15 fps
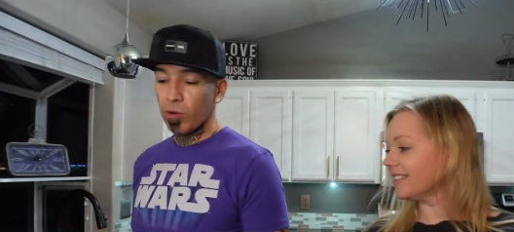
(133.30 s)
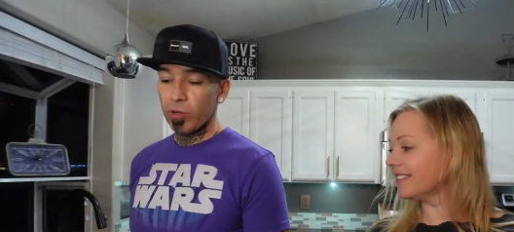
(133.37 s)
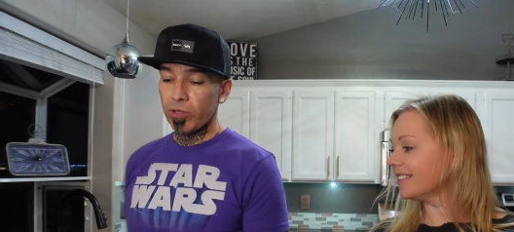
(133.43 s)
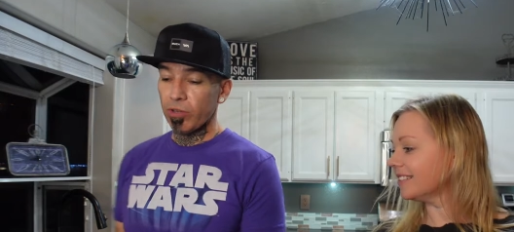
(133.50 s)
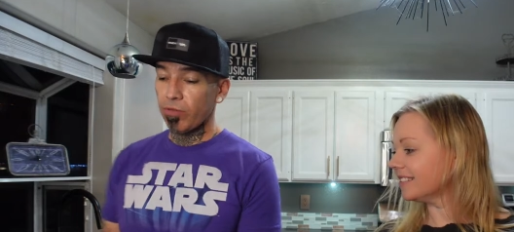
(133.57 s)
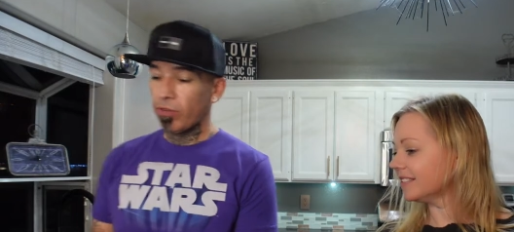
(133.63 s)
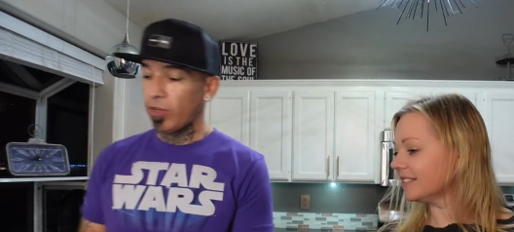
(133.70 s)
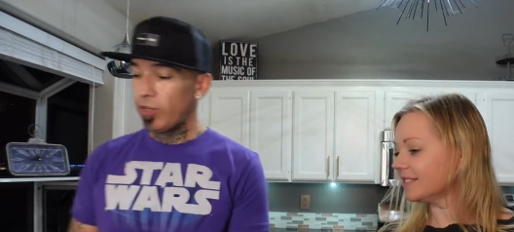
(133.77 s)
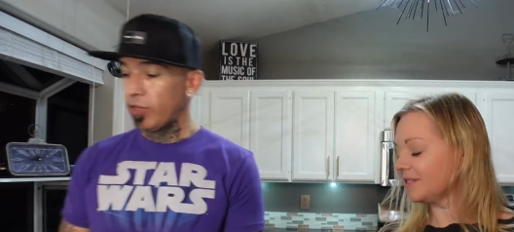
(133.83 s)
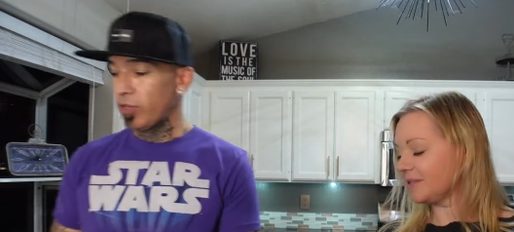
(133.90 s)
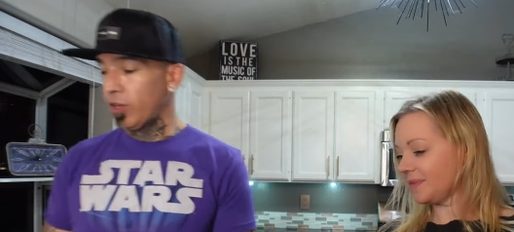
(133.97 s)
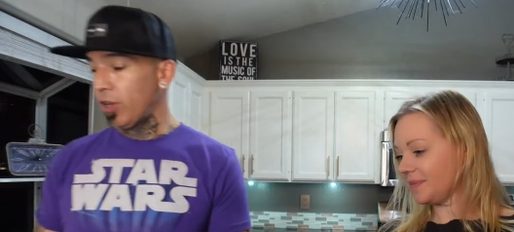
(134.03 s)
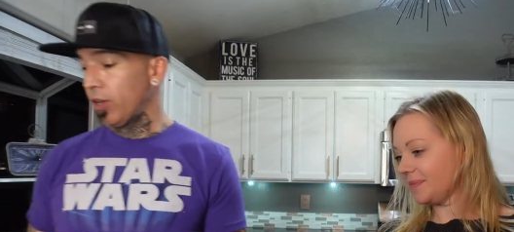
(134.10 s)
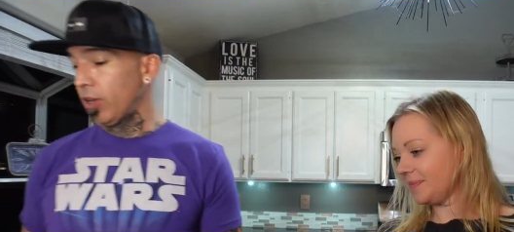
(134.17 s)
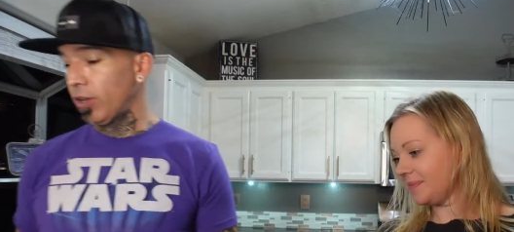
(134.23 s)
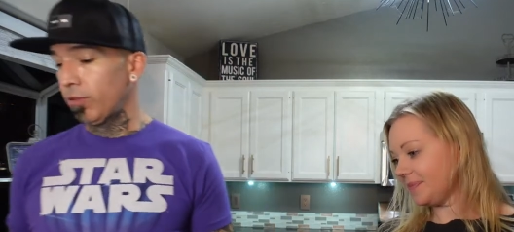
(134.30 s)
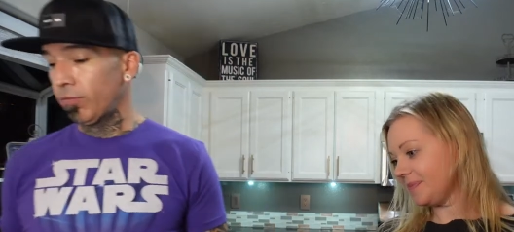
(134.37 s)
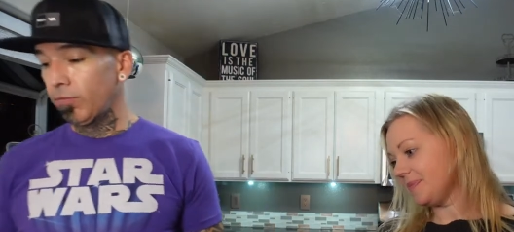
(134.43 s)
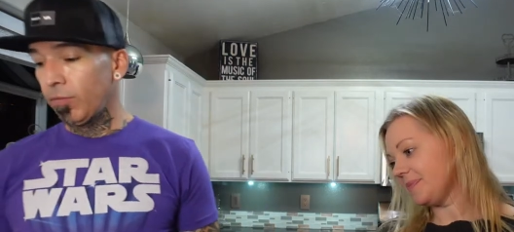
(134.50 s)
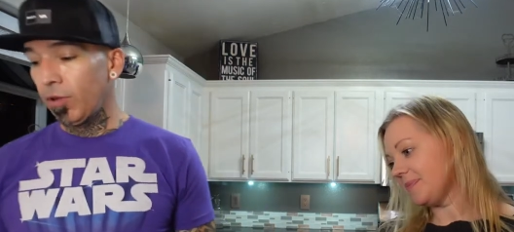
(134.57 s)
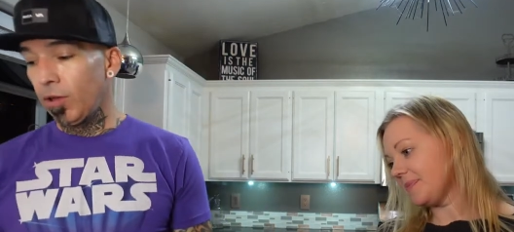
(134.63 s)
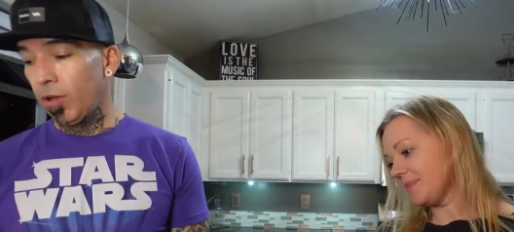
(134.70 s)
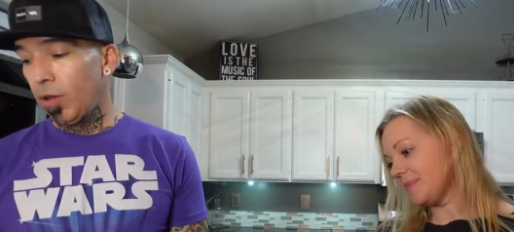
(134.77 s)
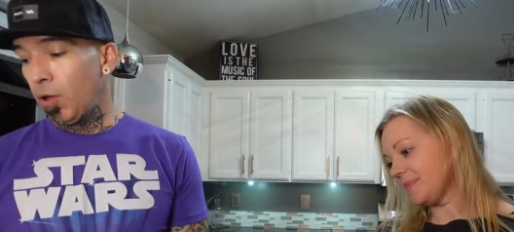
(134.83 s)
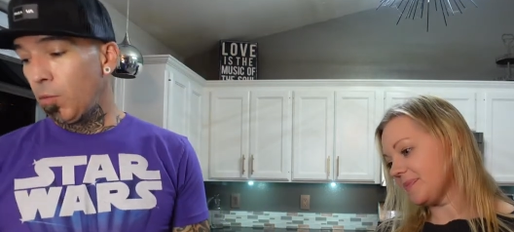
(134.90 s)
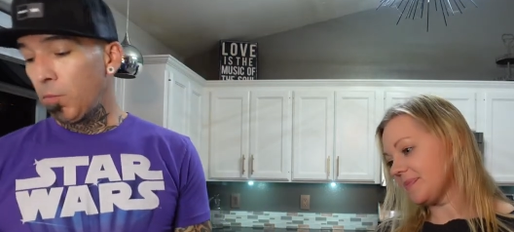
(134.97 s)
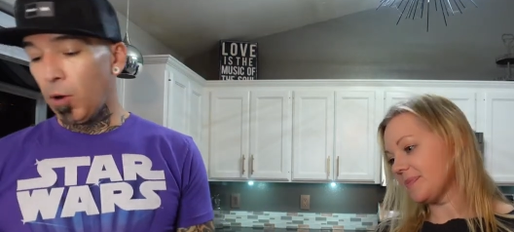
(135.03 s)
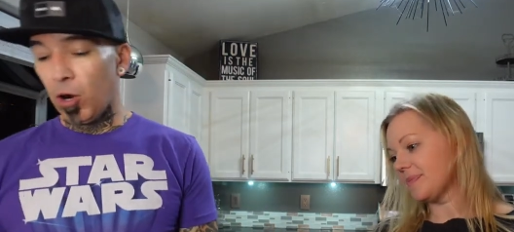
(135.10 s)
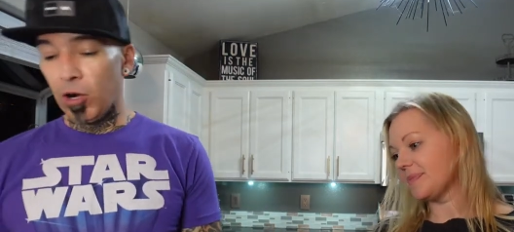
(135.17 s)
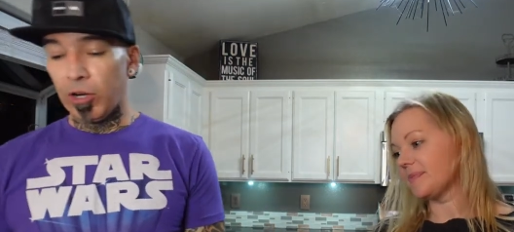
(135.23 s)
Speaker 1: course, is not a
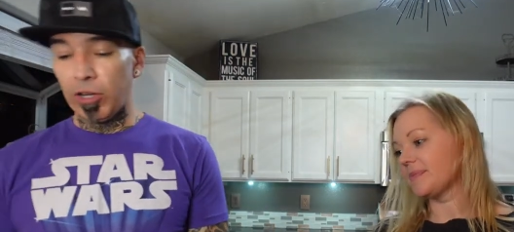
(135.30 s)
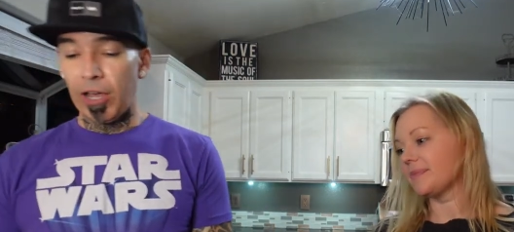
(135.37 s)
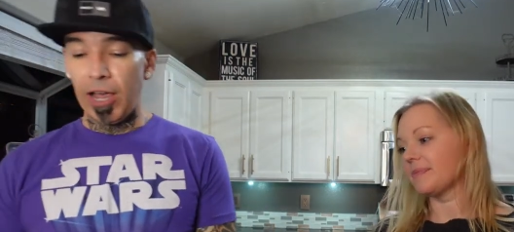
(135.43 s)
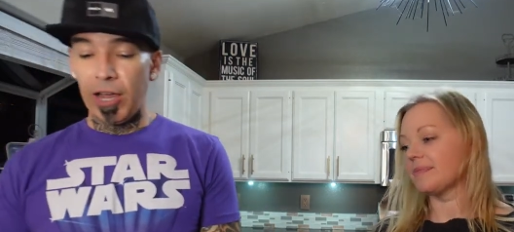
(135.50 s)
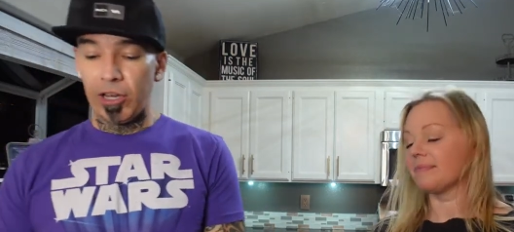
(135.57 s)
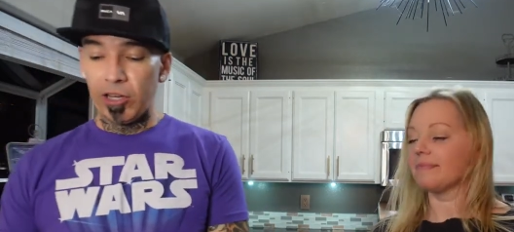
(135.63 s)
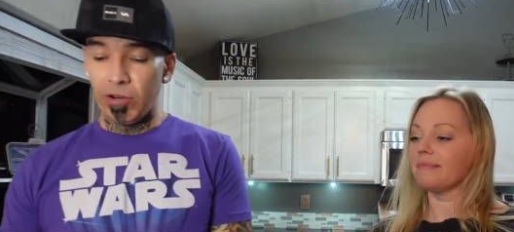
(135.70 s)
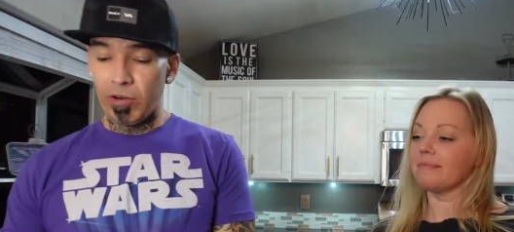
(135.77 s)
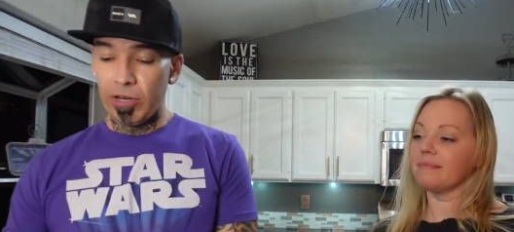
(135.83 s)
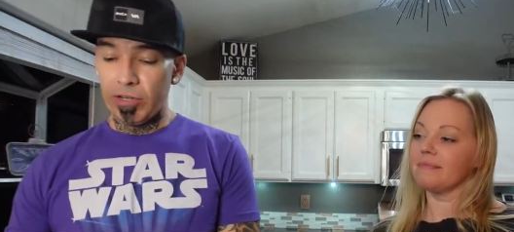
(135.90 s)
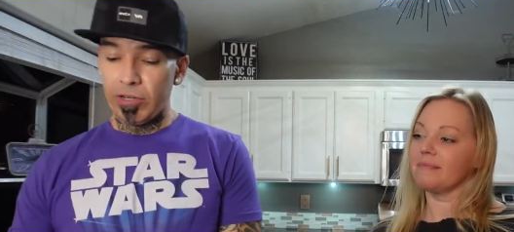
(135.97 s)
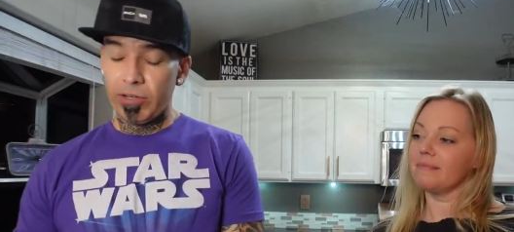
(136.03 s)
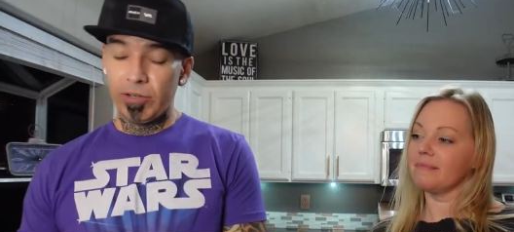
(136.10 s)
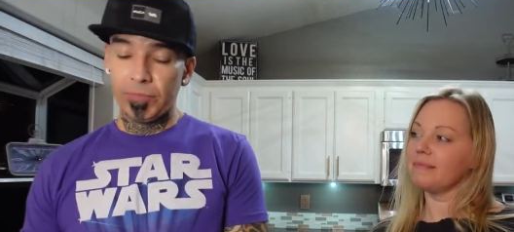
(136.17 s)
park-accurate